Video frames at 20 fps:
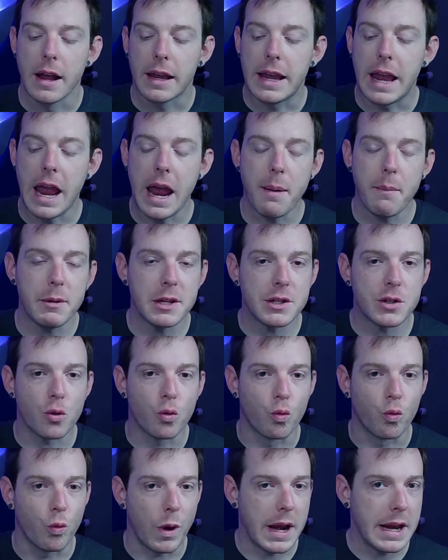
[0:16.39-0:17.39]
Camas
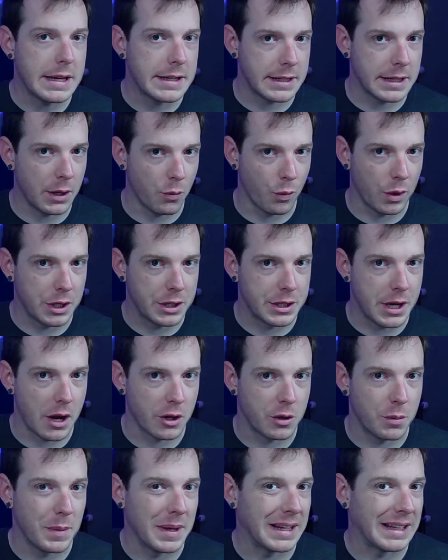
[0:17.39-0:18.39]
Racing reached
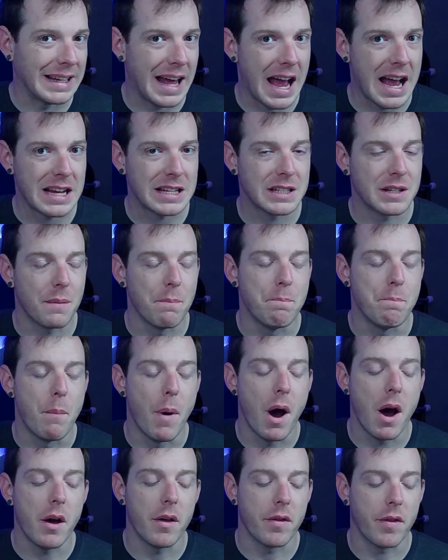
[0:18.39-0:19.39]
out to me last
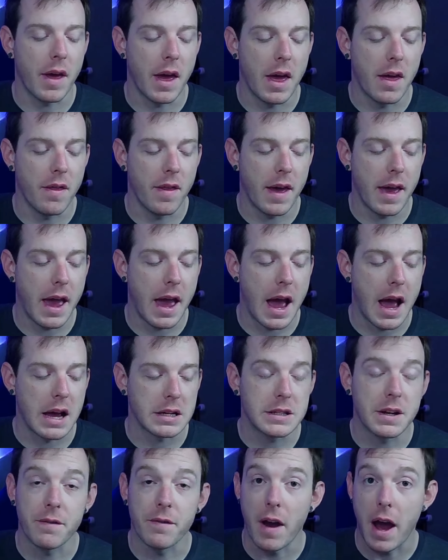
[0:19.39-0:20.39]
month and they
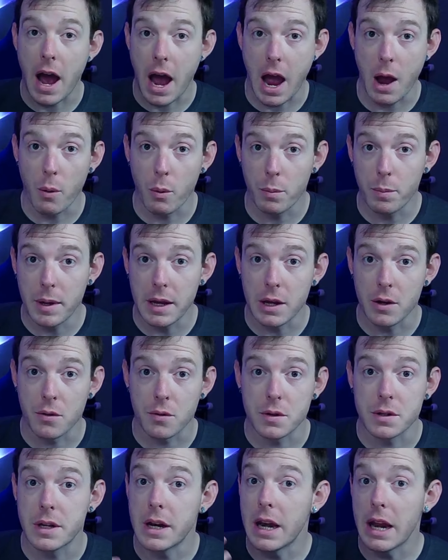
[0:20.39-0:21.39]
asked if I would be
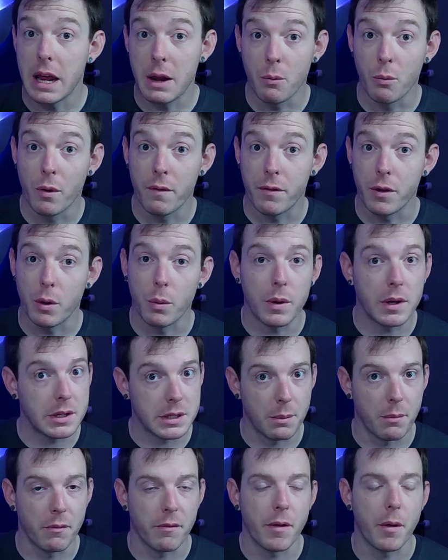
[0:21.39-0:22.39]
interested in reviewing
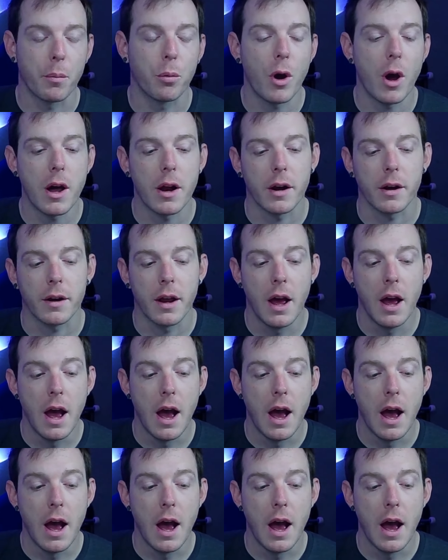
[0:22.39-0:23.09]
some of their product.